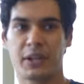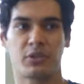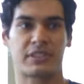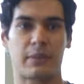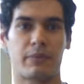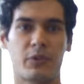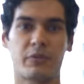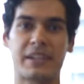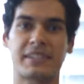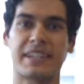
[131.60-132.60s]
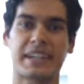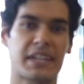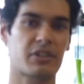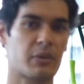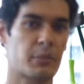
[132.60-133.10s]
while you step foot while
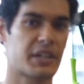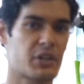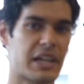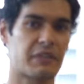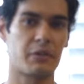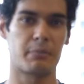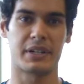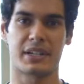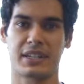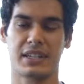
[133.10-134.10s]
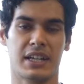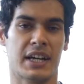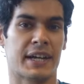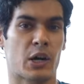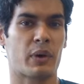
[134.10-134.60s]
selecting your particular equipment.
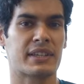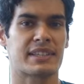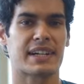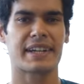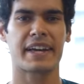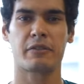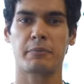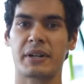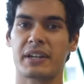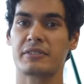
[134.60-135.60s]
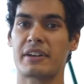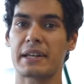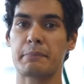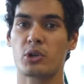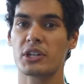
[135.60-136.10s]
Now, when selecting equipment, it is
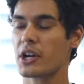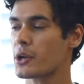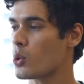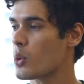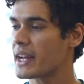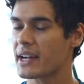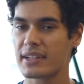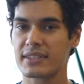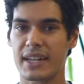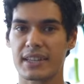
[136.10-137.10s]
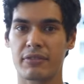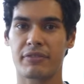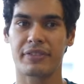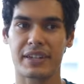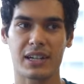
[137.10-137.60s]
very important to know and understand the
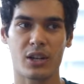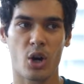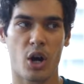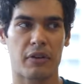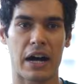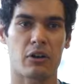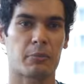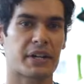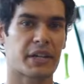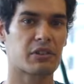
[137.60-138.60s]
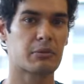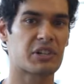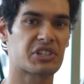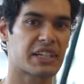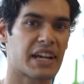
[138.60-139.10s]
feel of how a particular
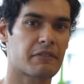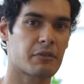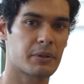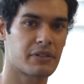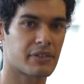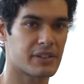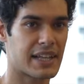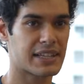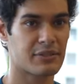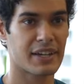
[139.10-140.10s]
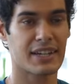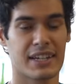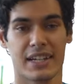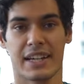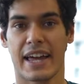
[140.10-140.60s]
machine and equipment feels. That's why
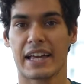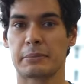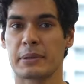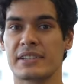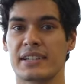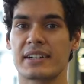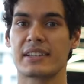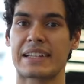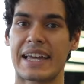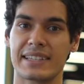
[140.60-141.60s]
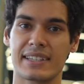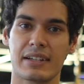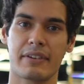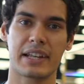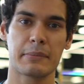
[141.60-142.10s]
experience centers like these
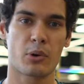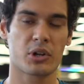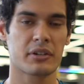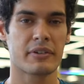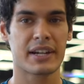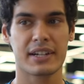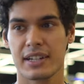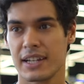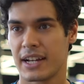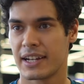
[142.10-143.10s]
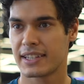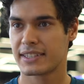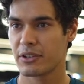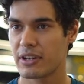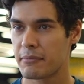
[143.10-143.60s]
are very important, wherein
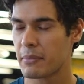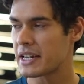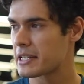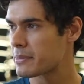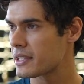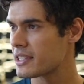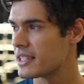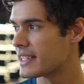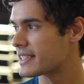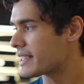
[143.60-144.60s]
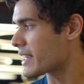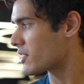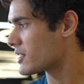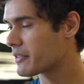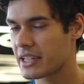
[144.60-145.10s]
let's say you have multiple
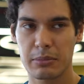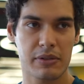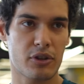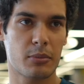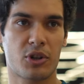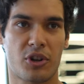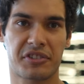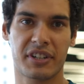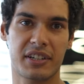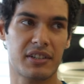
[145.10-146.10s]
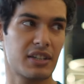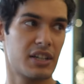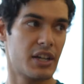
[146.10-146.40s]
selections available from a cross trainer